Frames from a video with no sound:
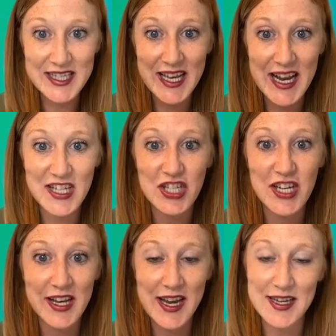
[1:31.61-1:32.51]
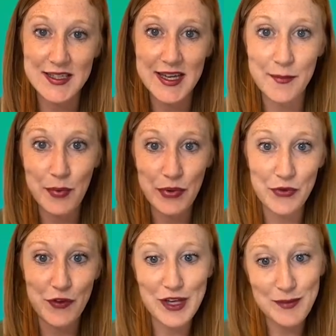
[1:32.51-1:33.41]
connection, and
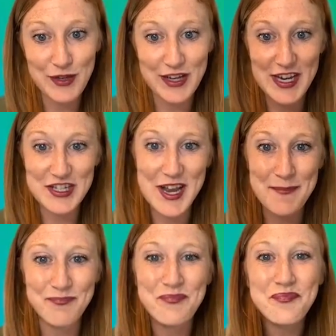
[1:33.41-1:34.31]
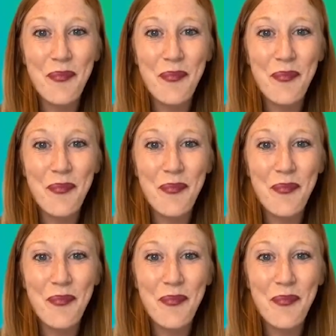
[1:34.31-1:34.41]
improve communication.